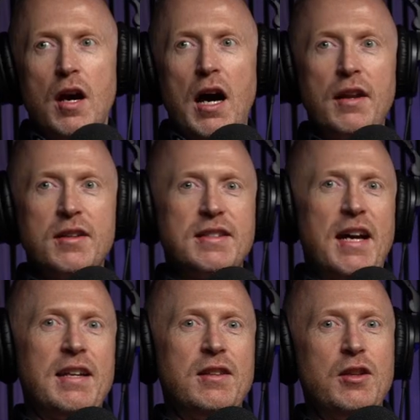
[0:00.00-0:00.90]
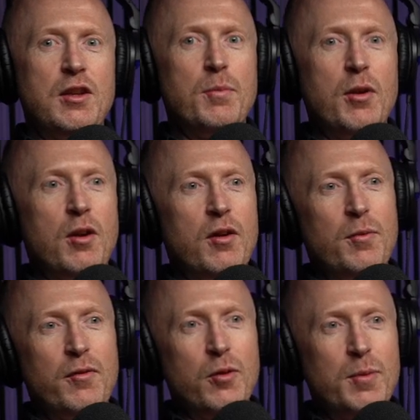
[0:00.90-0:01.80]
Understanding that you can put life
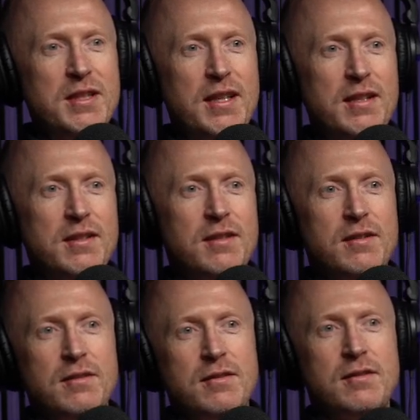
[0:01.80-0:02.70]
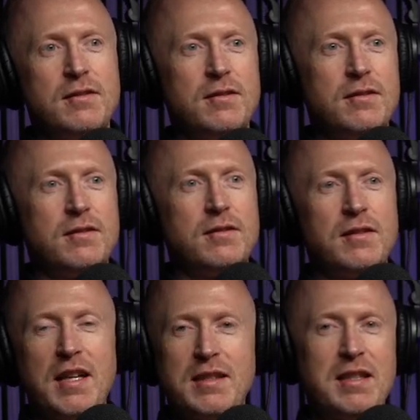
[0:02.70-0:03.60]
before business. Very good.
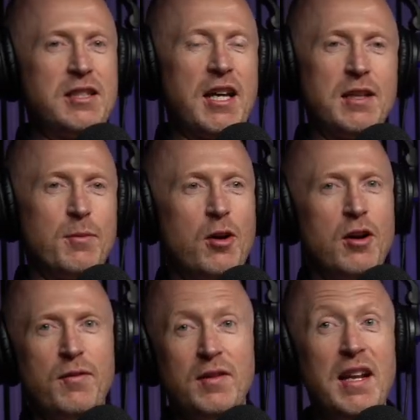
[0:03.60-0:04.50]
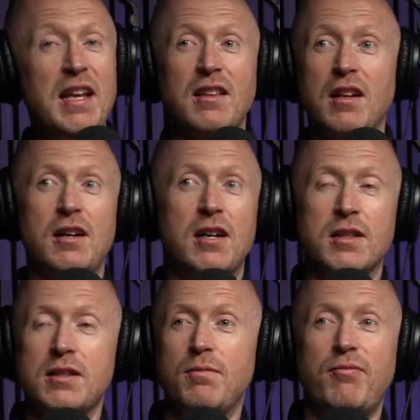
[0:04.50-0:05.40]
That's changed my life in the
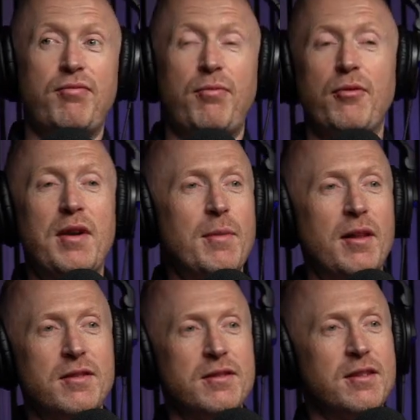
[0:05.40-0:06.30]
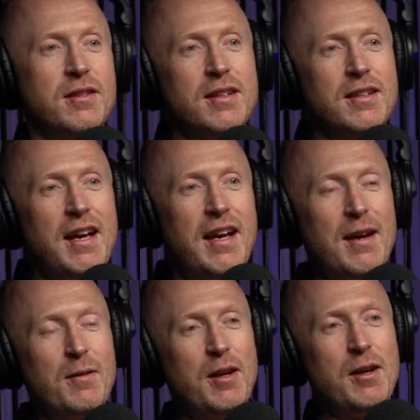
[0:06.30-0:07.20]
last three months.
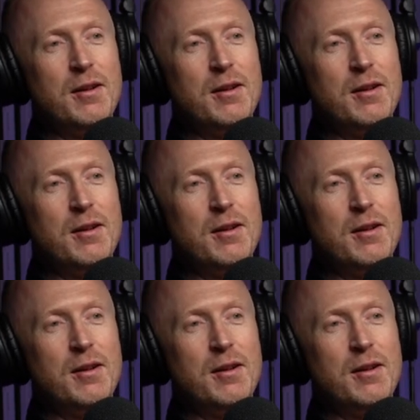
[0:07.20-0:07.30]
Uh, you?